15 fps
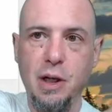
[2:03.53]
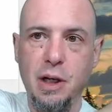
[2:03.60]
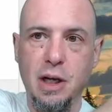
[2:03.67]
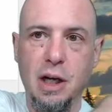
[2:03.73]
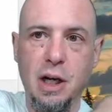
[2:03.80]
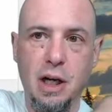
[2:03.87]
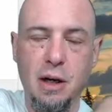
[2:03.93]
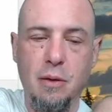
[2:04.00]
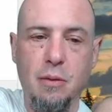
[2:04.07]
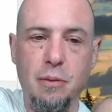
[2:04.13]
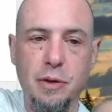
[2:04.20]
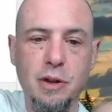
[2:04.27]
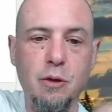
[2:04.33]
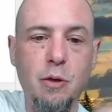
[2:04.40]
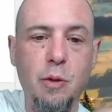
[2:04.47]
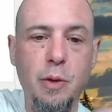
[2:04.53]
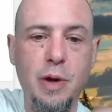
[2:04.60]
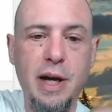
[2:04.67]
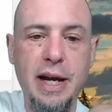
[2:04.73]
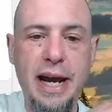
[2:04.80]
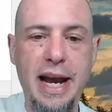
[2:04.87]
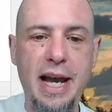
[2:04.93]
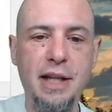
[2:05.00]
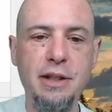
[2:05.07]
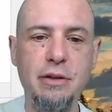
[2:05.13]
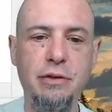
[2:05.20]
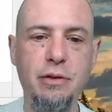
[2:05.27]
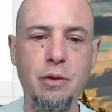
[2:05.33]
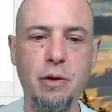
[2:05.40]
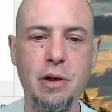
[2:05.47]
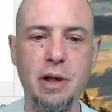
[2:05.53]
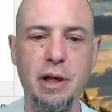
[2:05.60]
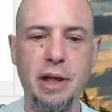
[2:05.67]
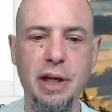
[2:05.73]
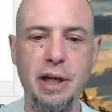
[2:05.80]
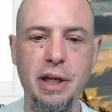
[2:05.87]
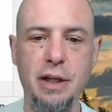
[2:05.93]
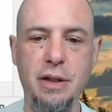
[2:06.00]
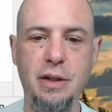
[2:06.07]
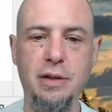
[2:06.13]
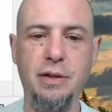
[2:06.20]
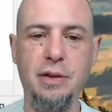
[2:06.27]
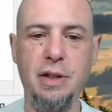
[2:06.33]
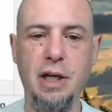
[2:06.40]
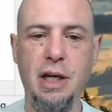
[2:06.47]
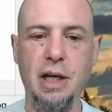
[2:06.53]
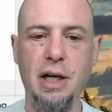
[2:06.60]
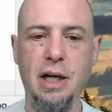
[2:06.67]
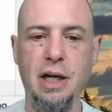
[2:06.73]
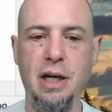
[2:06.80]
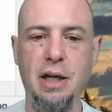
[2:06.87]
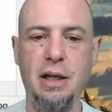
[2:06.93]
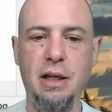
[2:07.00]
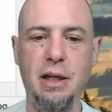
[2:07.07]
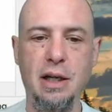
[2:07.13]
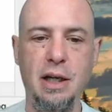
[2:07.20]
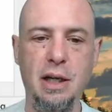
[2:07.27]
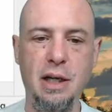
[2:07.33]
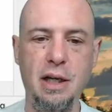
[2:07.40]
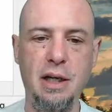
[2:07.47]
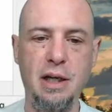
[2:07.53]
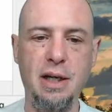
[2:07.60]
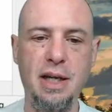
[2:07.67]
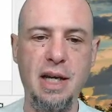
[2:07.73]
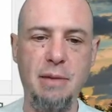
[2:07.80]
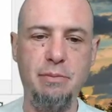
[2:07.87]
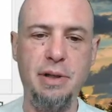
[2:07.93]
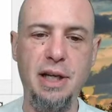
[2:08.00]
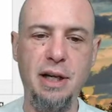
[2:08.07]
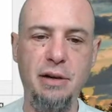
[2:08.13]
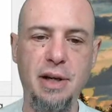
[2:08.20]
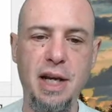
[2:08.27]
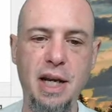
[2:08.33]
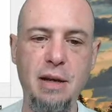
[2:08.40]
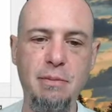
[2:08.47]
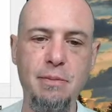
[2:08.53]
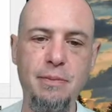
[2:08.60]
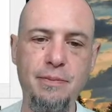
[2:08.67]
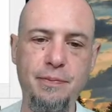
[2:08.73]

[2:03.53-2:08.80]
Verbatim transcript: Um, so what we want to ask for is uh, uh, get player name,